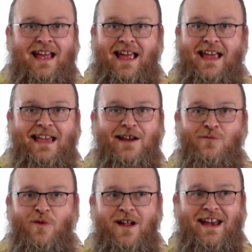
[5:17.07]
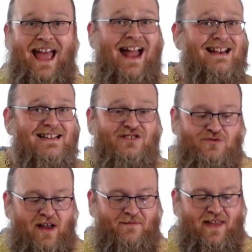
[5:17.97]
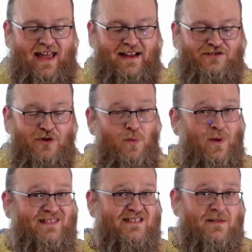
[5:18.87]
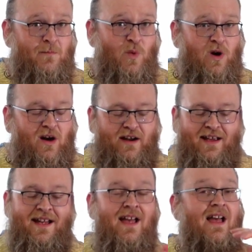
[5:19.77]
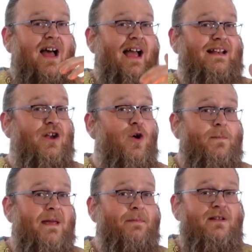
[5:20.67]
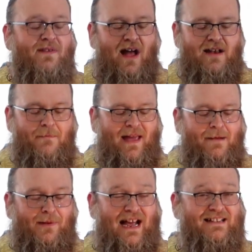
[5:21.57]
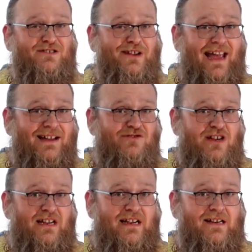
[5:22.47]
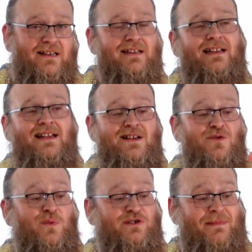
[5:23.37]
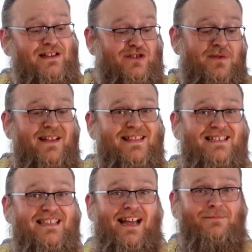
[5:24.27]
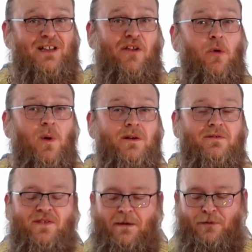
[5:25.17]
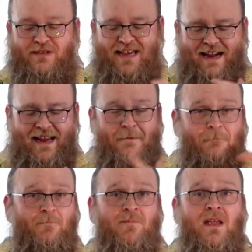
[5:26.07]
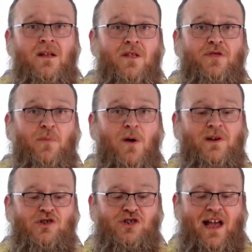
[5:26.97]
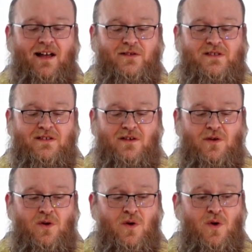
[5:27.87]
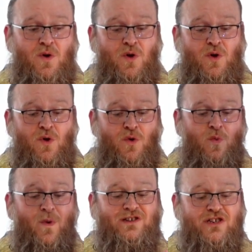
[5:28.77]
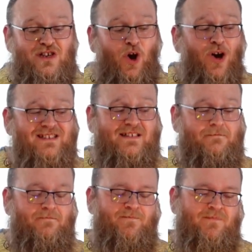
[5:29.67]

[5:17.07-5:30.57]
it can run any strife cage with some work. I know people have gotten a band blaster cage in here, which means you can get this thing up to 200 feet per second throwing shells, which is awesome.